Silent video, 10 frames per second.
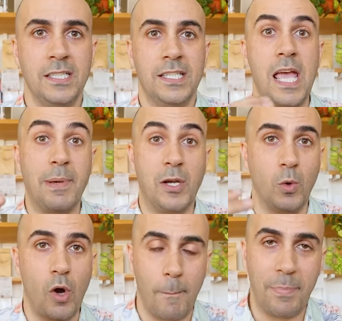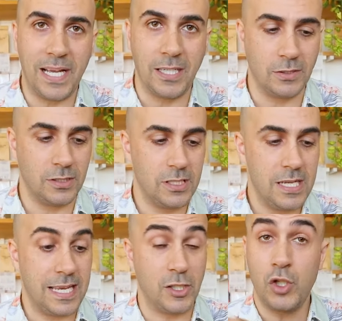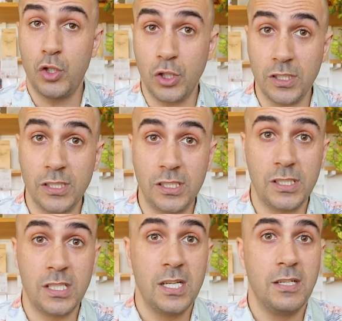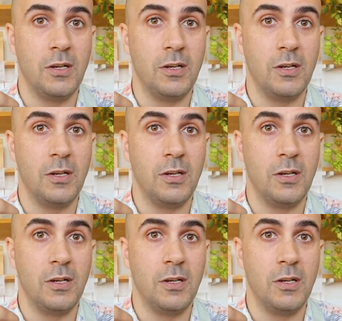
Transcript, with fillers: chemical compounds and sugars,